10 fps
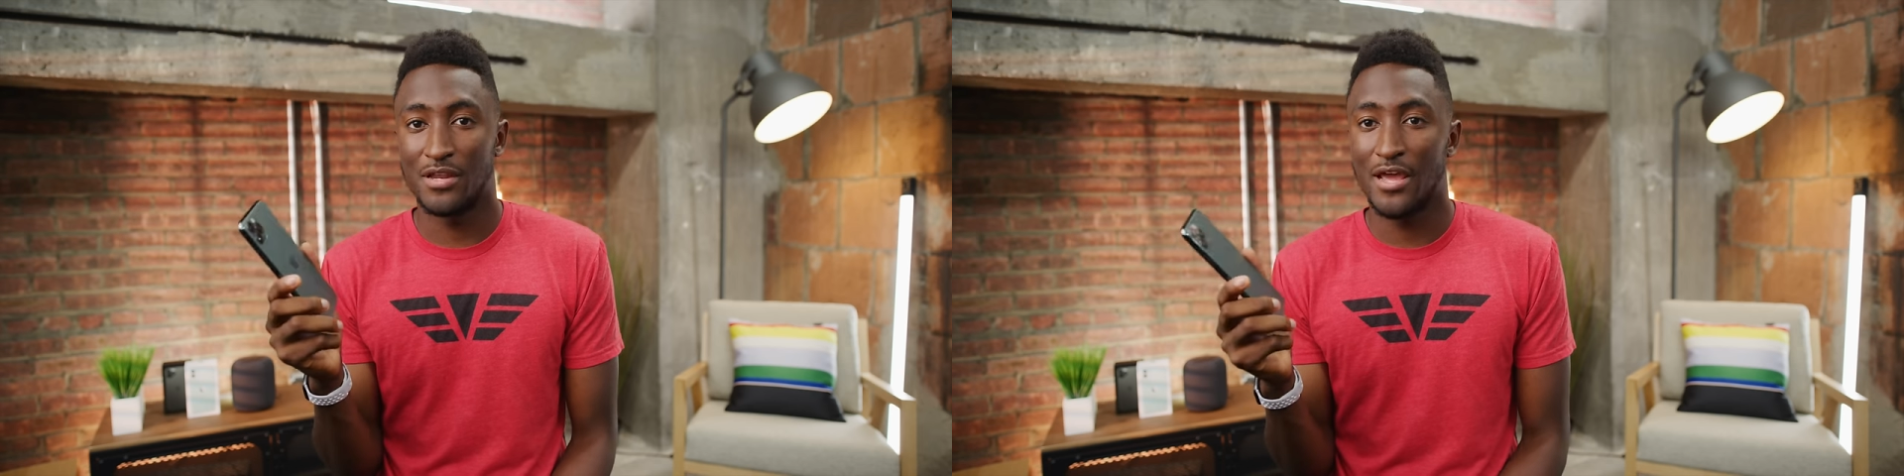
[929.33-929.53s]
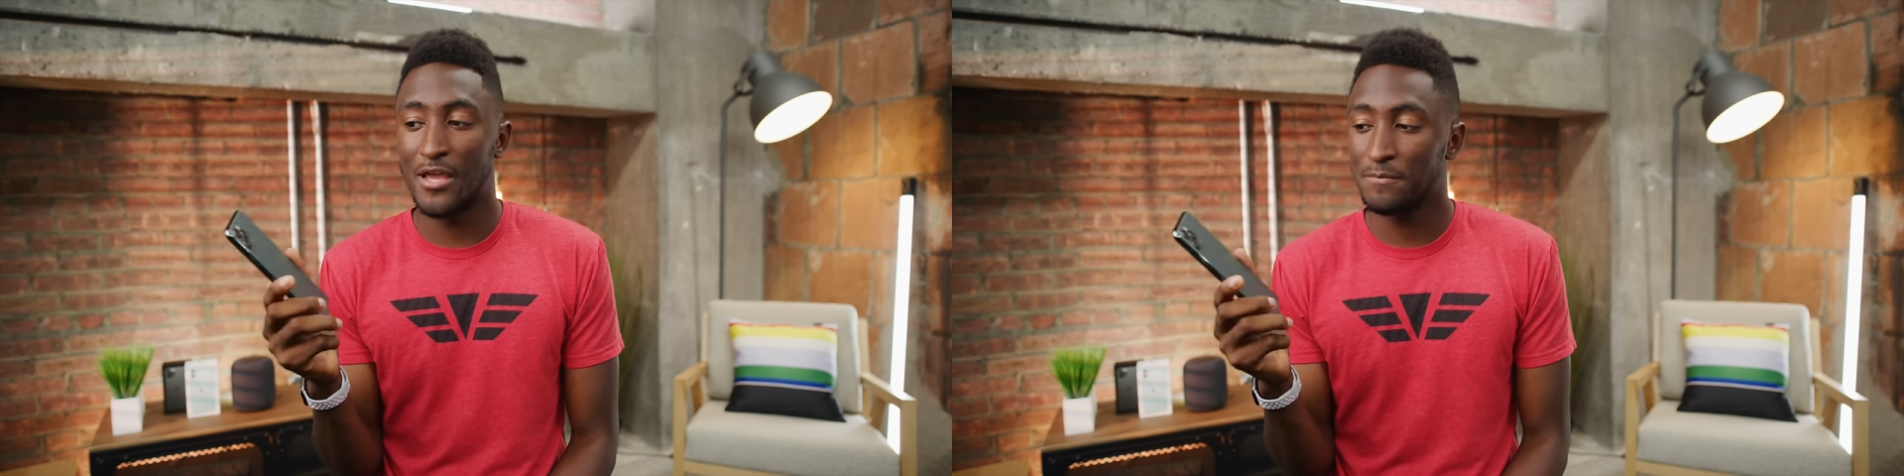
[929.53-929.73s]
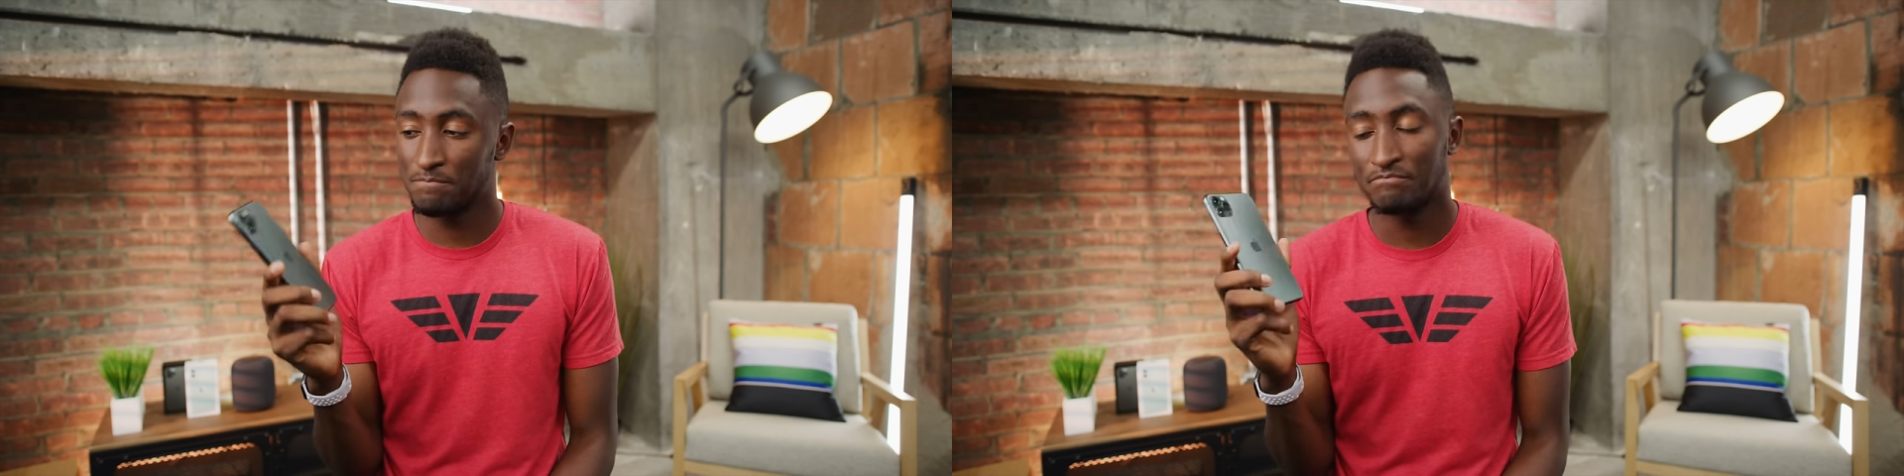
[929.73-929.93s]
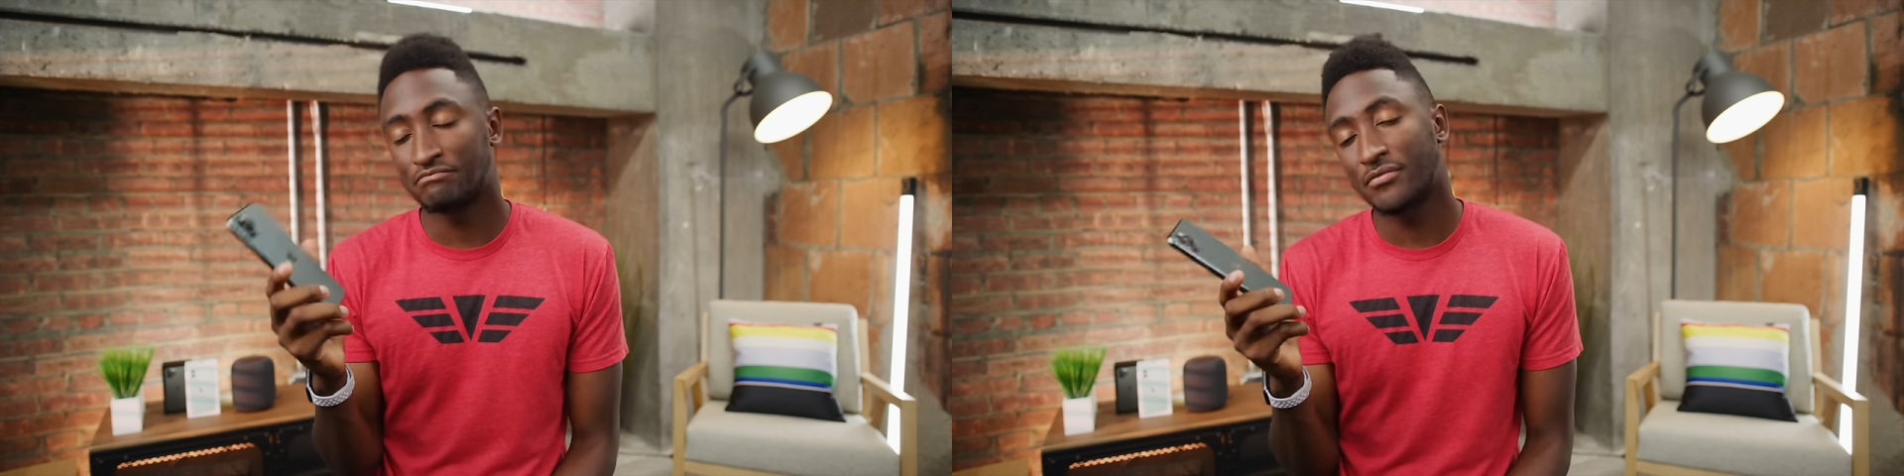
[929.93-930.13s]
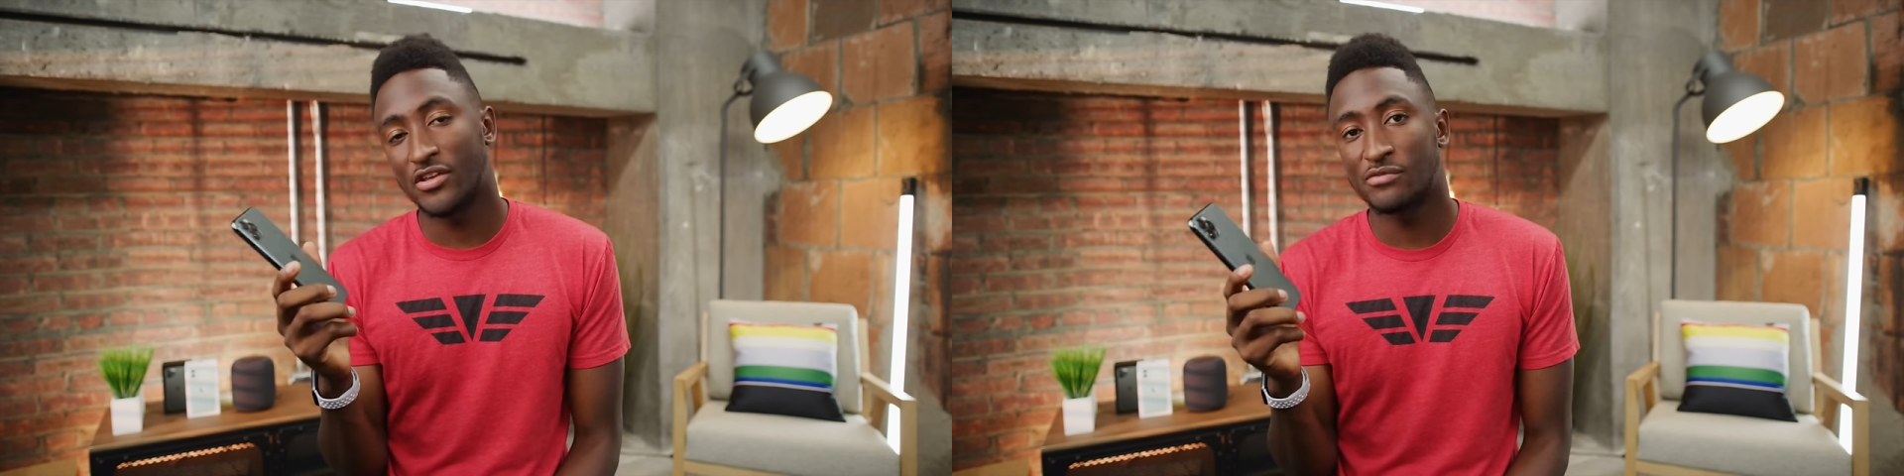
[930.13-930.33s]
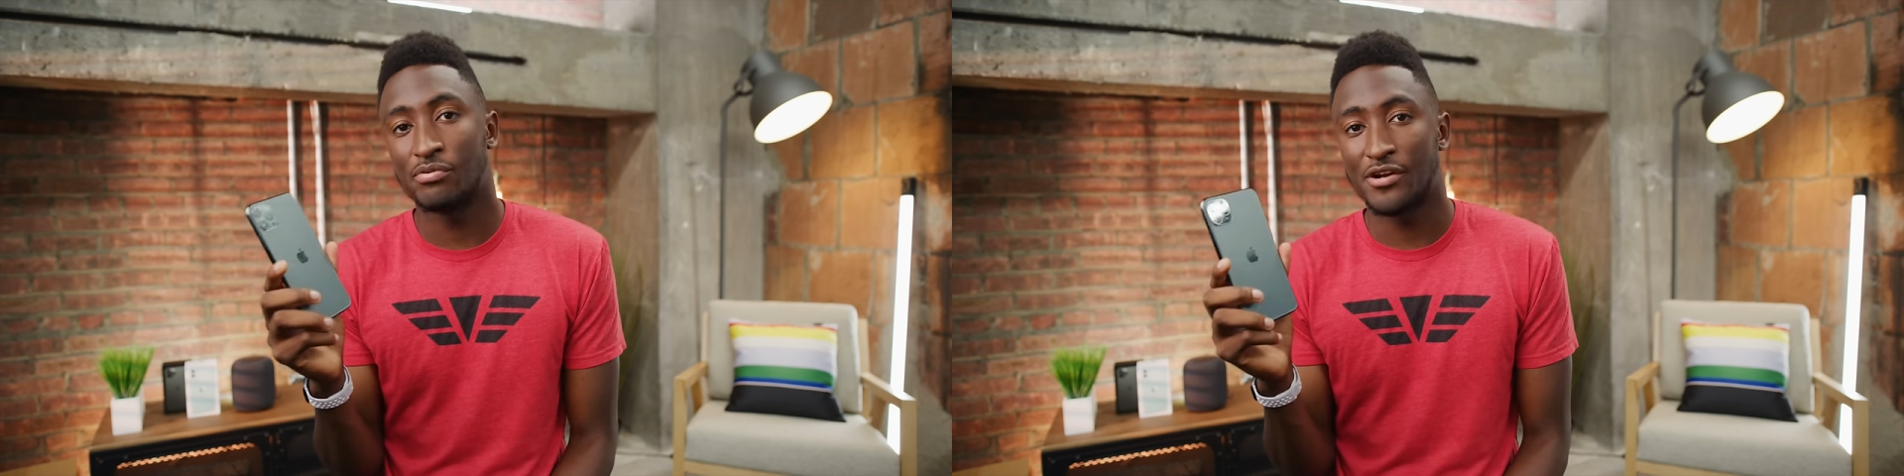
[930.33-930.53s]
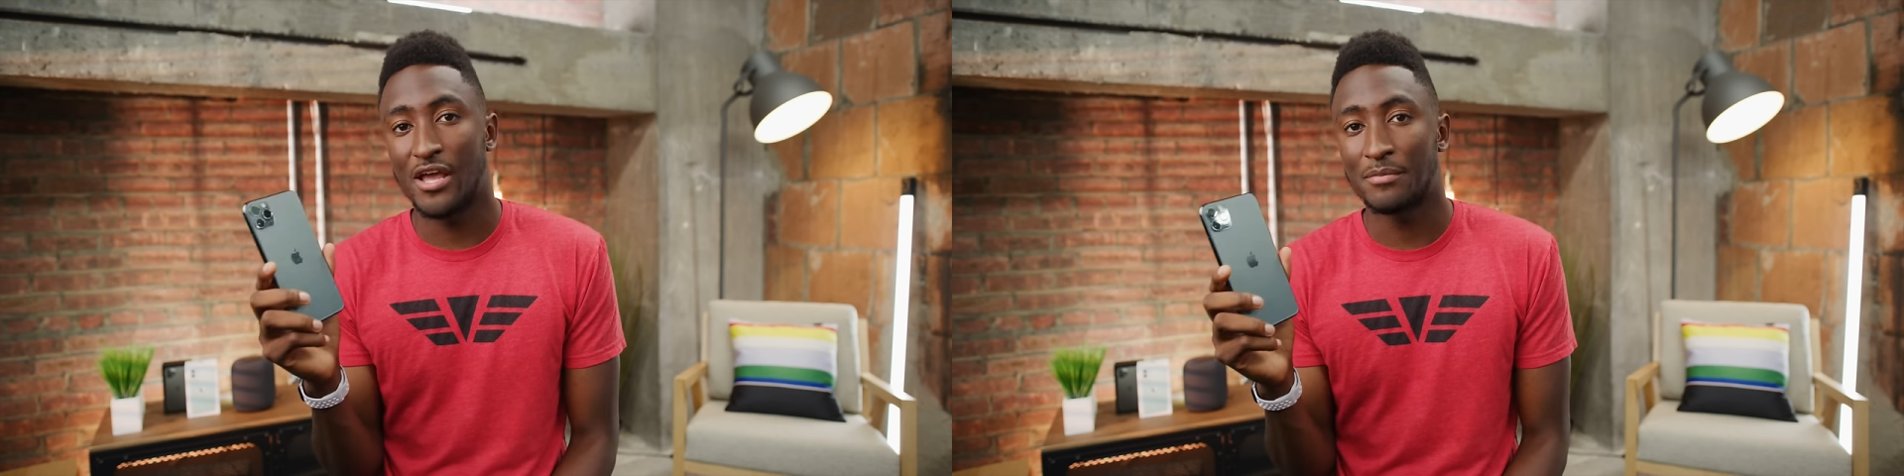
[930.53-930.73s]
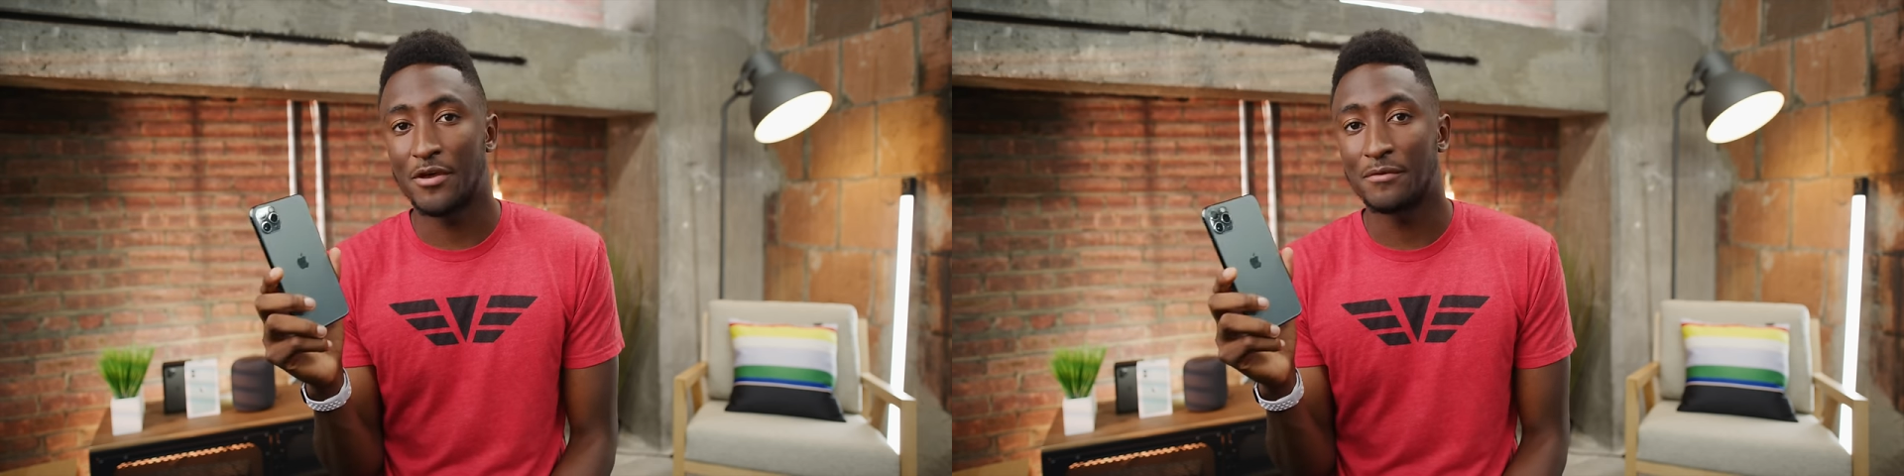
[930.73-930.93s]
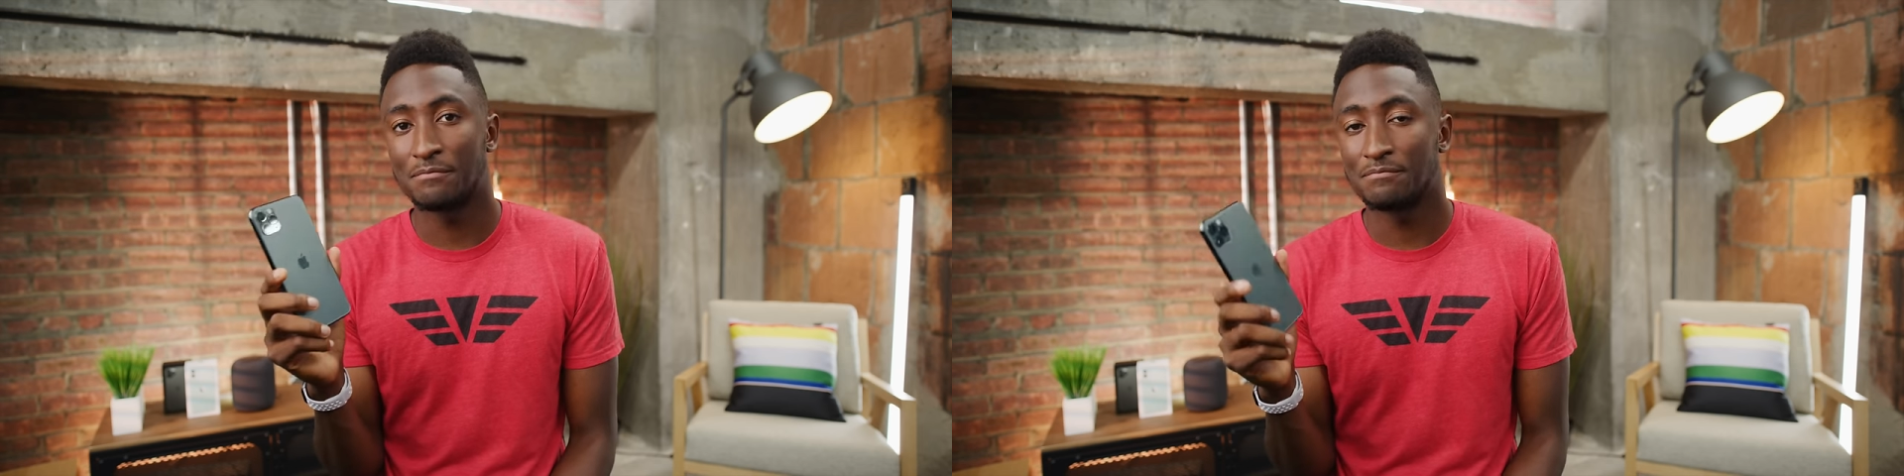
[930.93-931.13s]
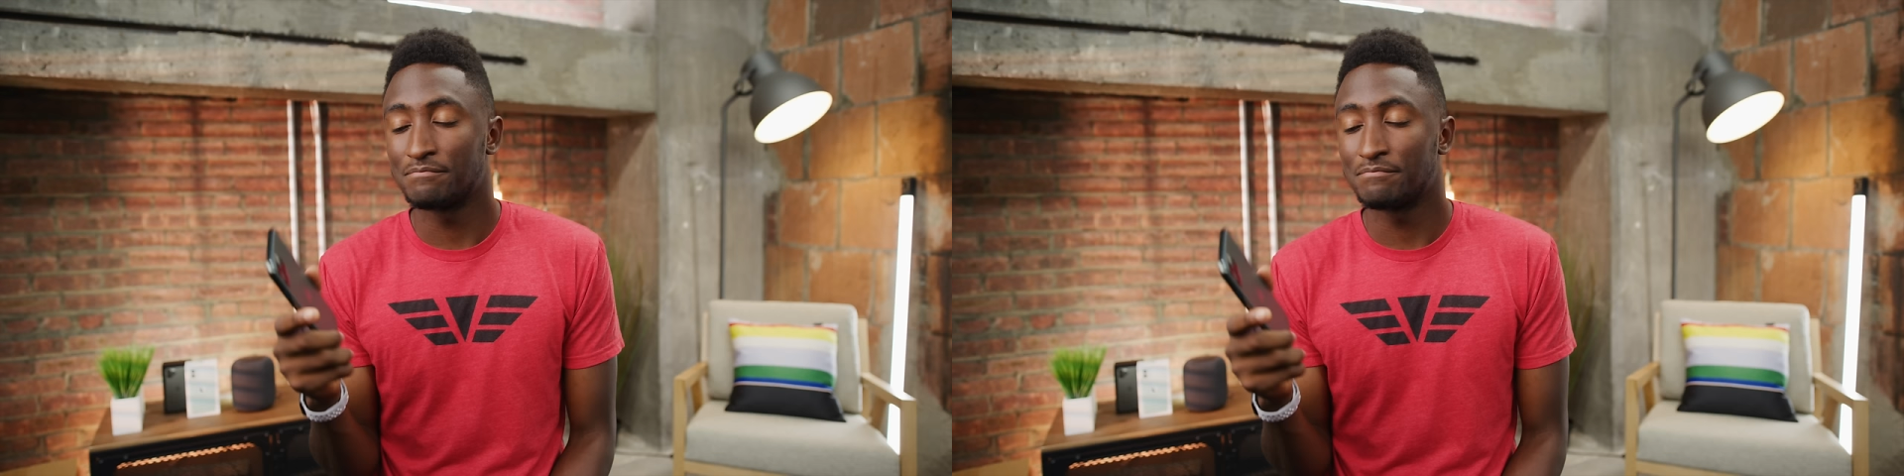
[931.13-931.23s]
today is pretty damn good.